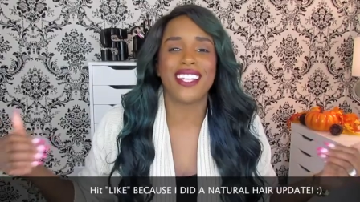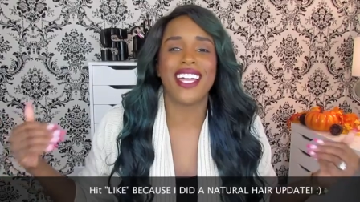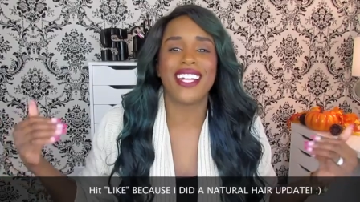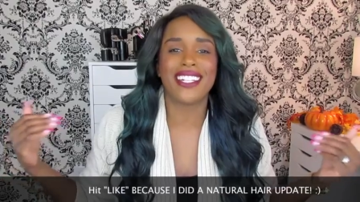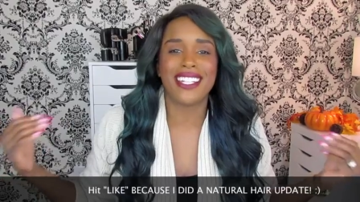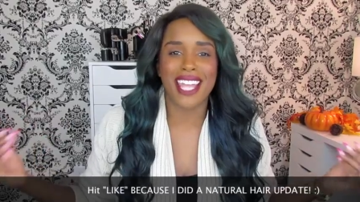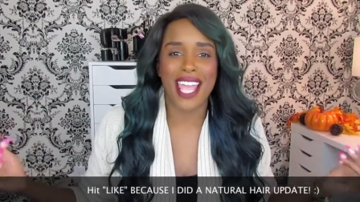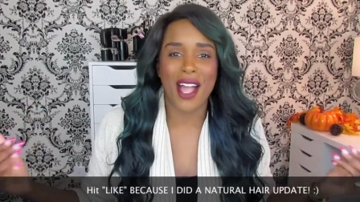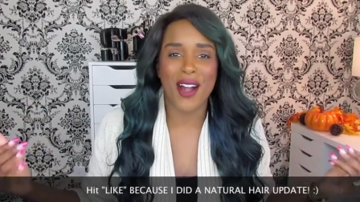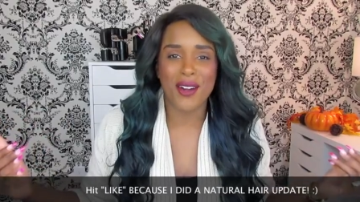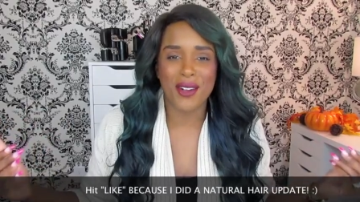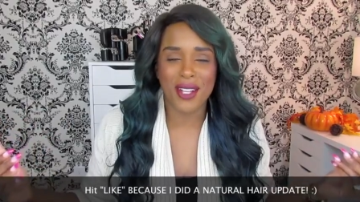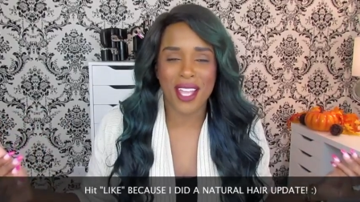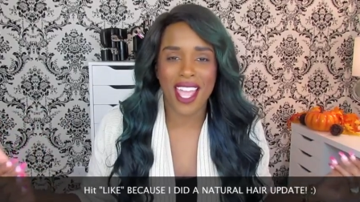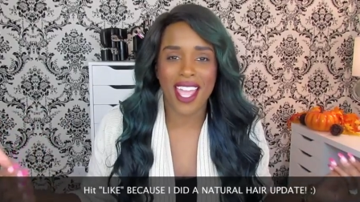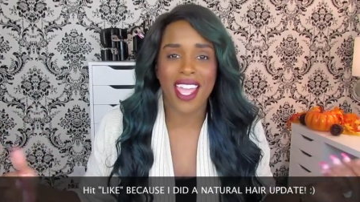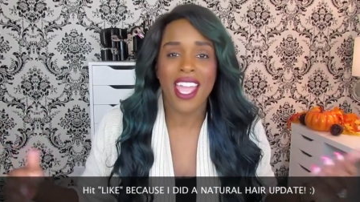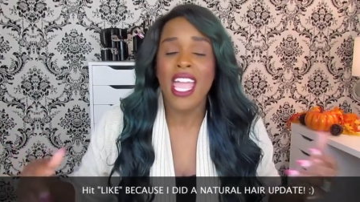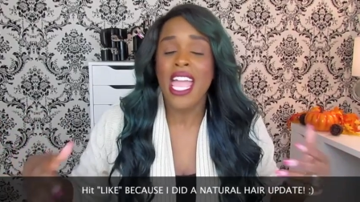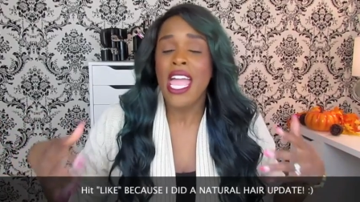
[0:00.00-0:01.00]
like now,
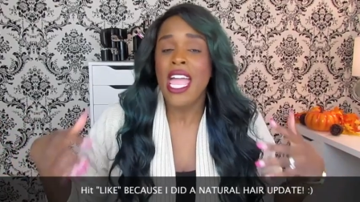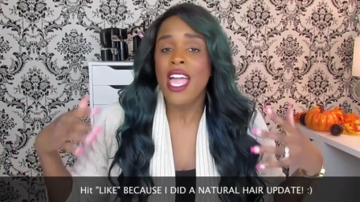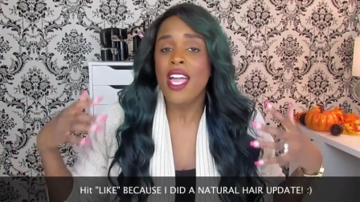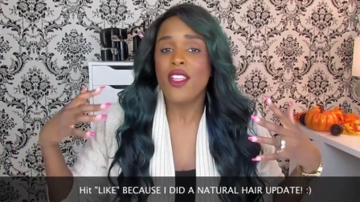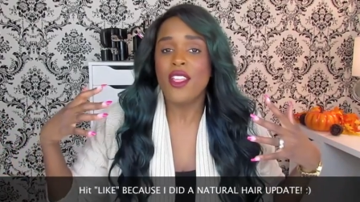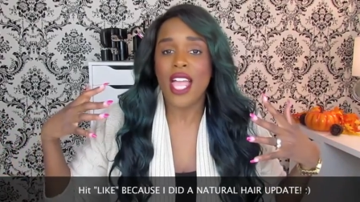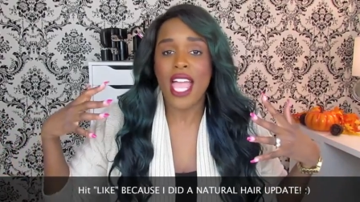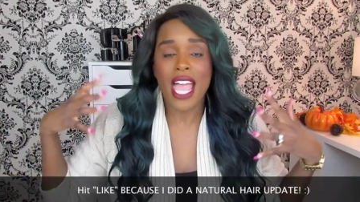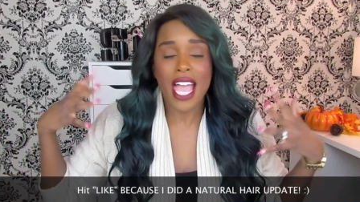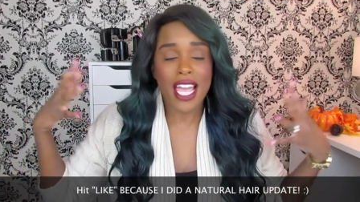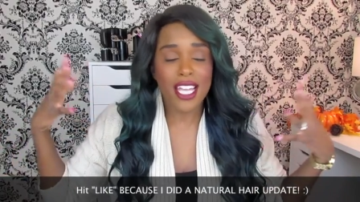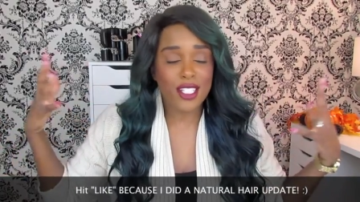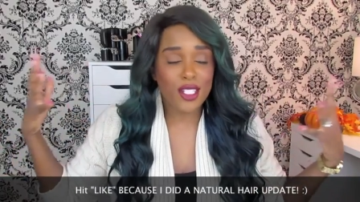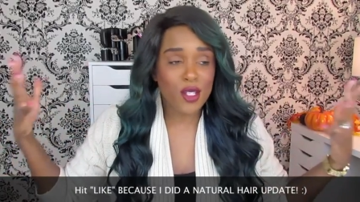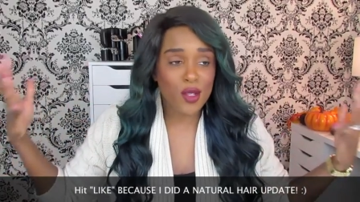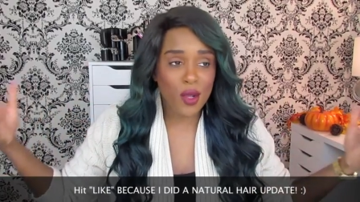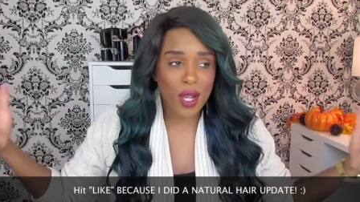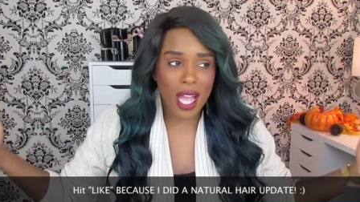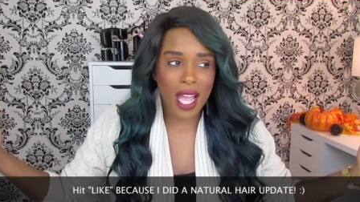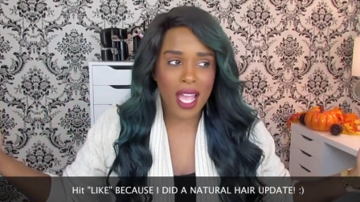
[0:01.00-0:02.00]
okay?
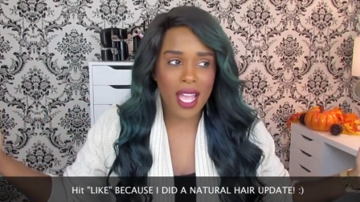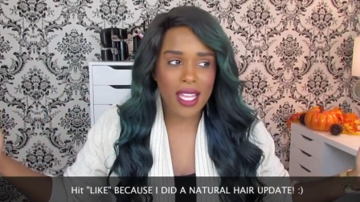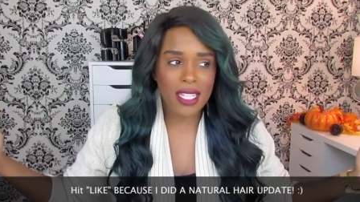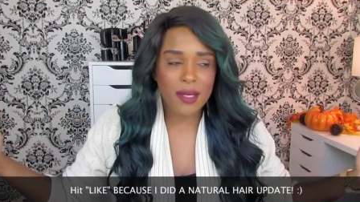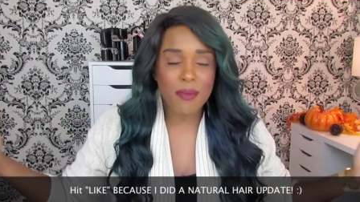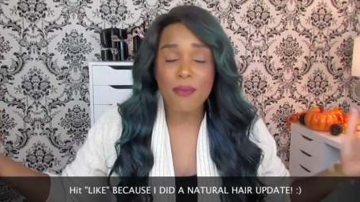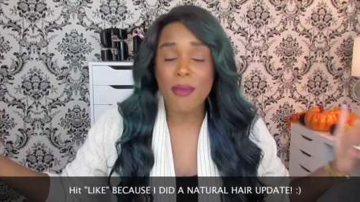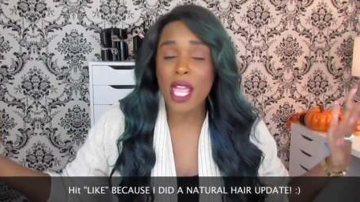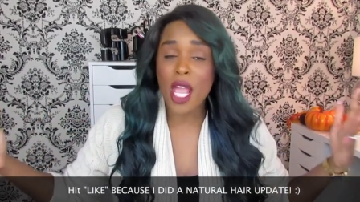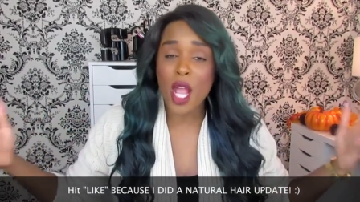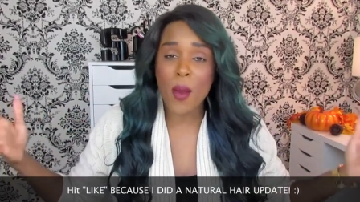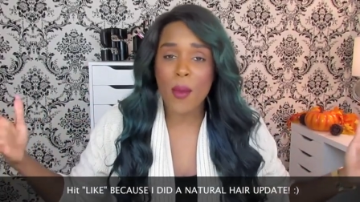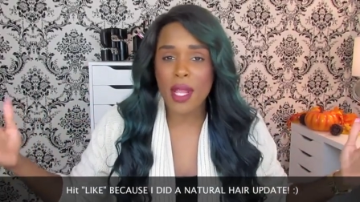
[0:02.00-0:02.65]
As you guys may